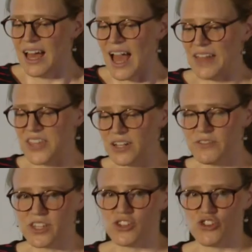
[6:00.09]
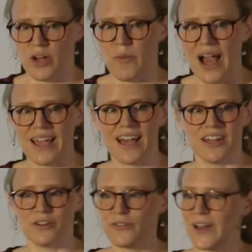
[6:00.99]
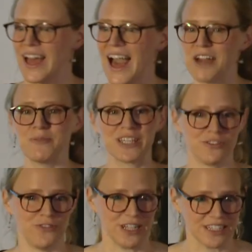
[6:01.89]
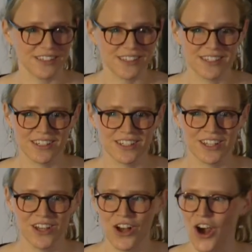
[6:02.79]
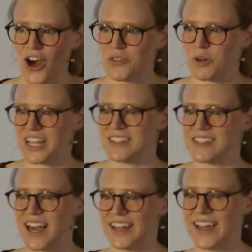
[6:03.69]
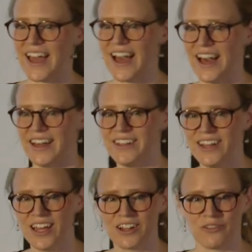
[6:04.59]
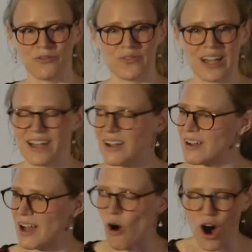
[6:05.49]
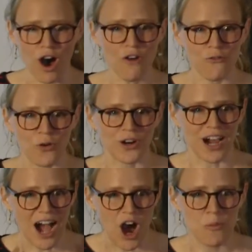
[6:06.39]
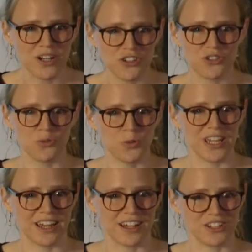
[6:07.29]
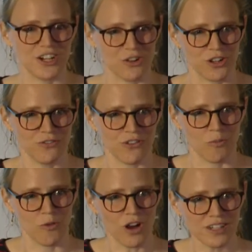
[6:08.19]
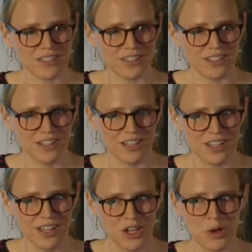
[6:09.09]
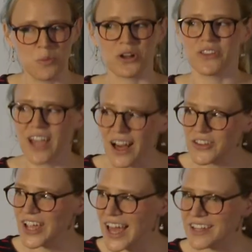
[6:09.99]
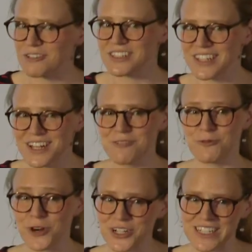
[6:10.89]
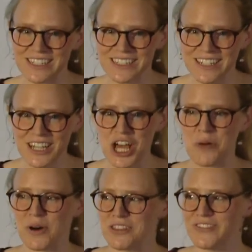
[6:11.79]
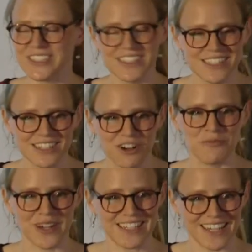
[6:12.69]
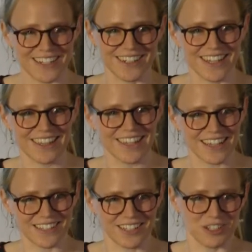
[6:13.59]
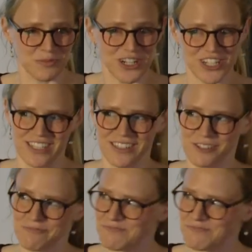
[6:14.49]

At the end of this trip, I kind of had mixed feelings. On the one hand side, I had kind of awe for how much we can actually learn from rocks. But on the other hand, I was a little worried about the validity of my data in the Excel spreadsheets.